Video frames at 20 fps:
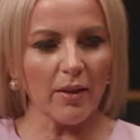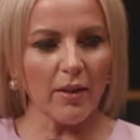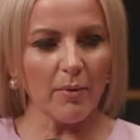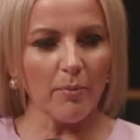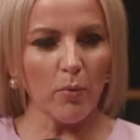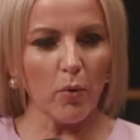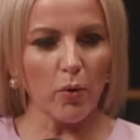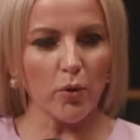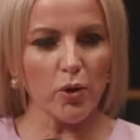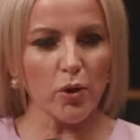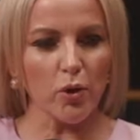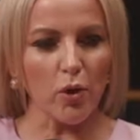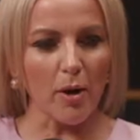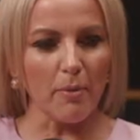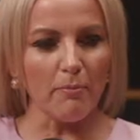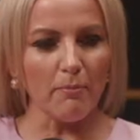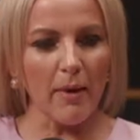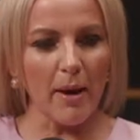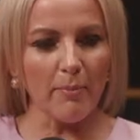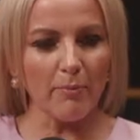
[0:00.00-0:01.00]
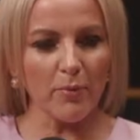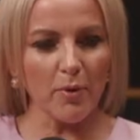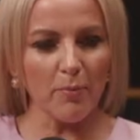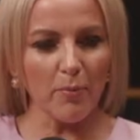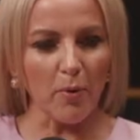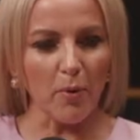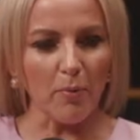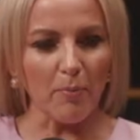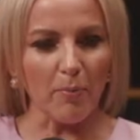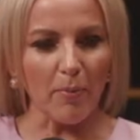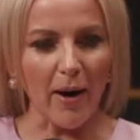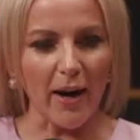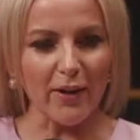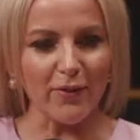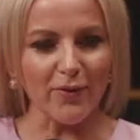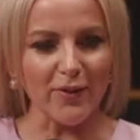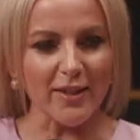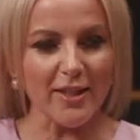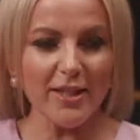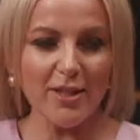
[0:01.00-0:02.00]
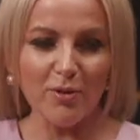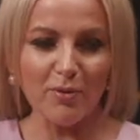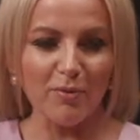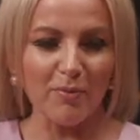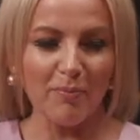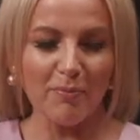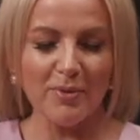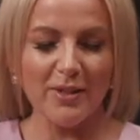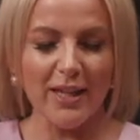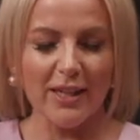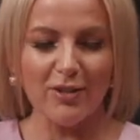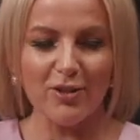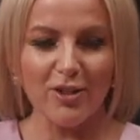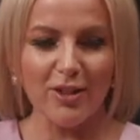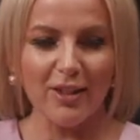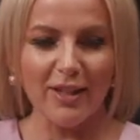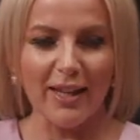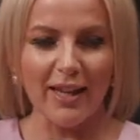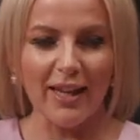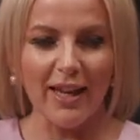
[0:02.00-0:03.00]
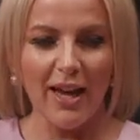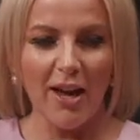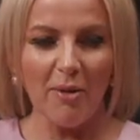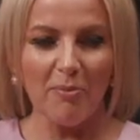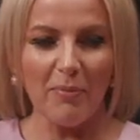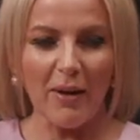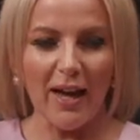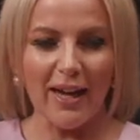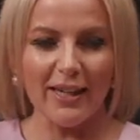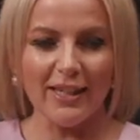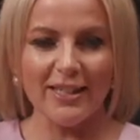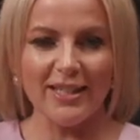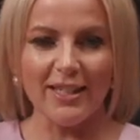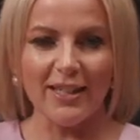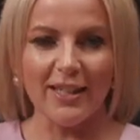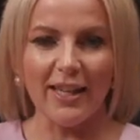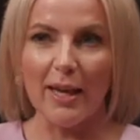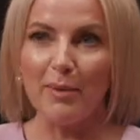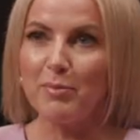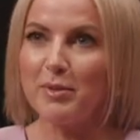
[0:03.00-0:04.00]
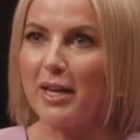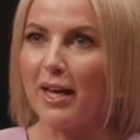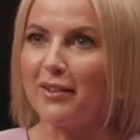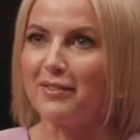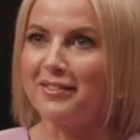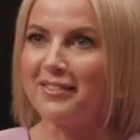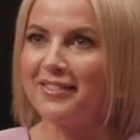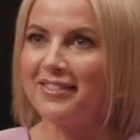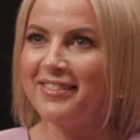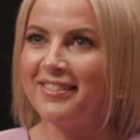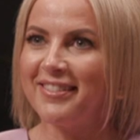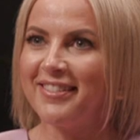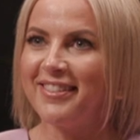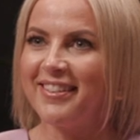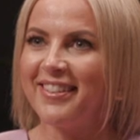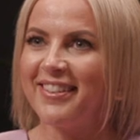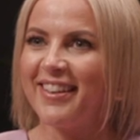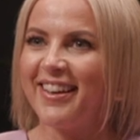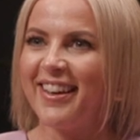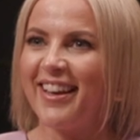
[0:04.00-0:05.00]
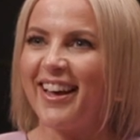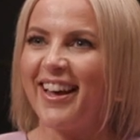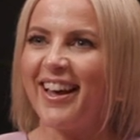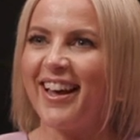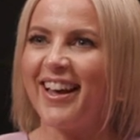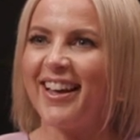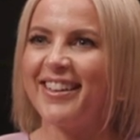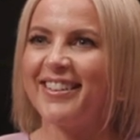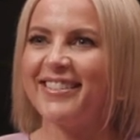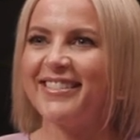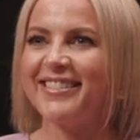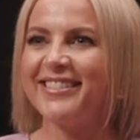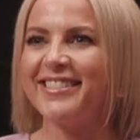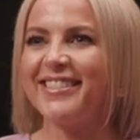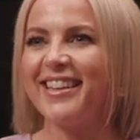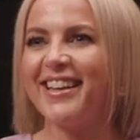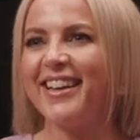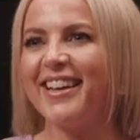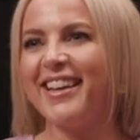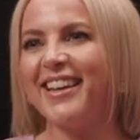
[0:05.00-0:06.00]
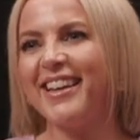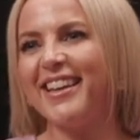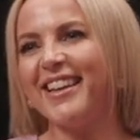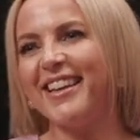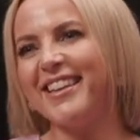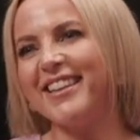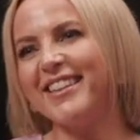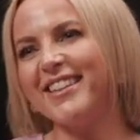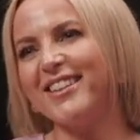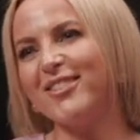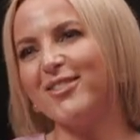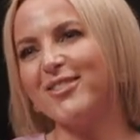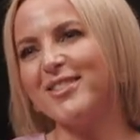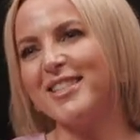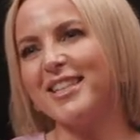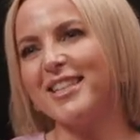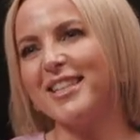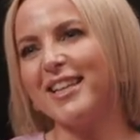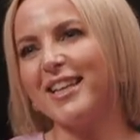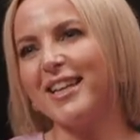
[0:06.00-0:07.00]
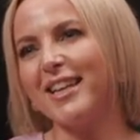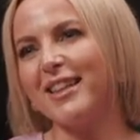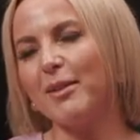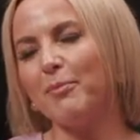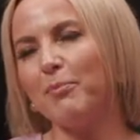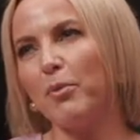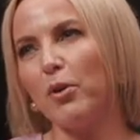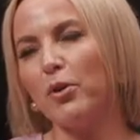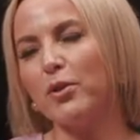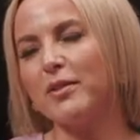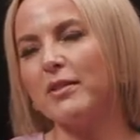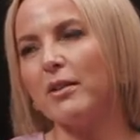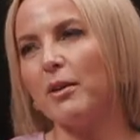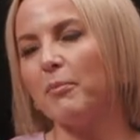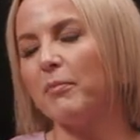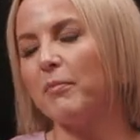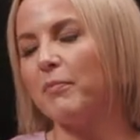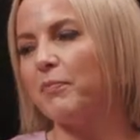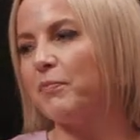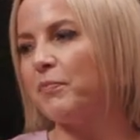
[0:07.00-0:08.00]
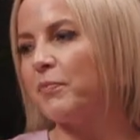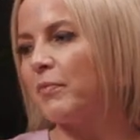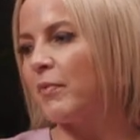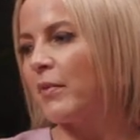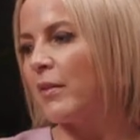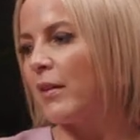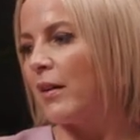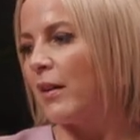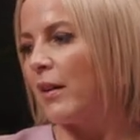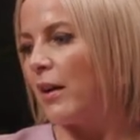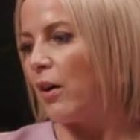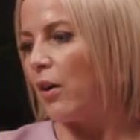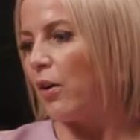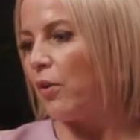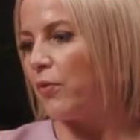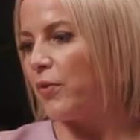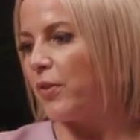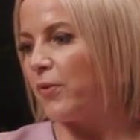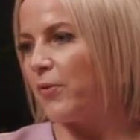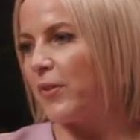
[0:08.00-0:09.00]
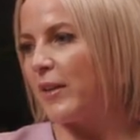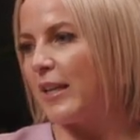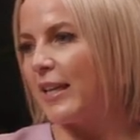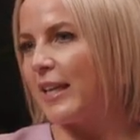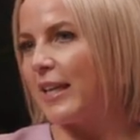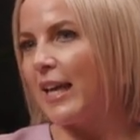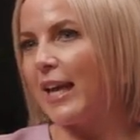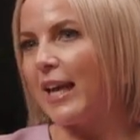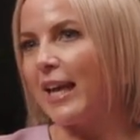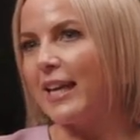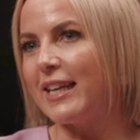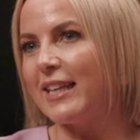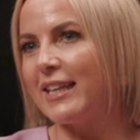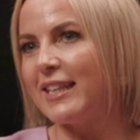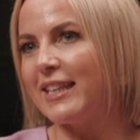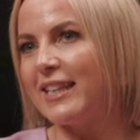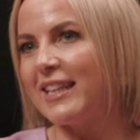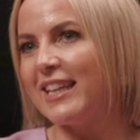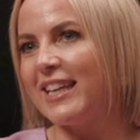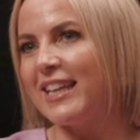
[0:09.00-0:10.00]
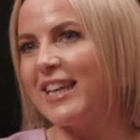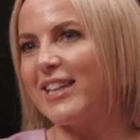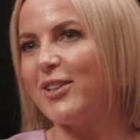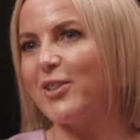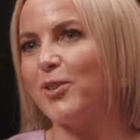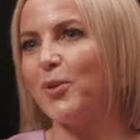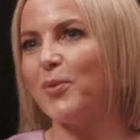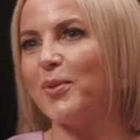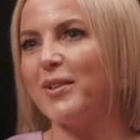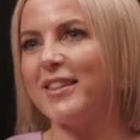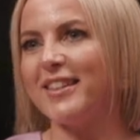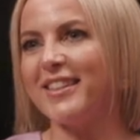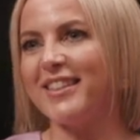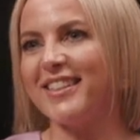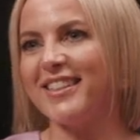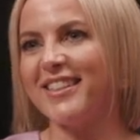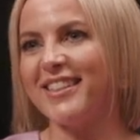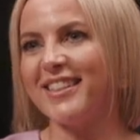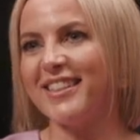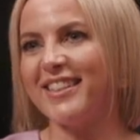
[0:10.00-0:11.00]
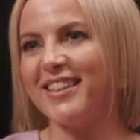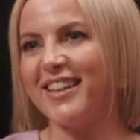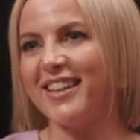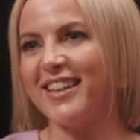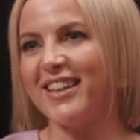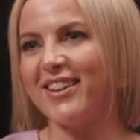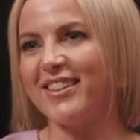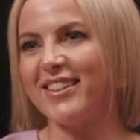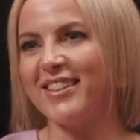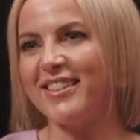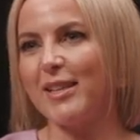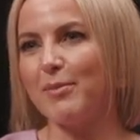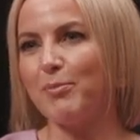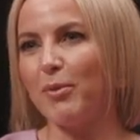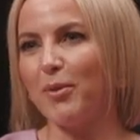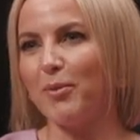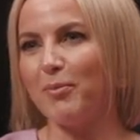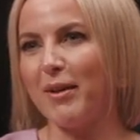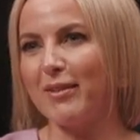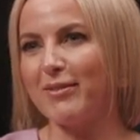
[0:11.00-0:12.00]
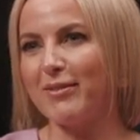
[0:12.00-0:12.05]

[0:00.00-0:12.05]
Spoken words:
one of the more sort of memorable breakfasts, so potentially back to Cape Town. And, sitting at the bottom of the V&A, you know, with the Table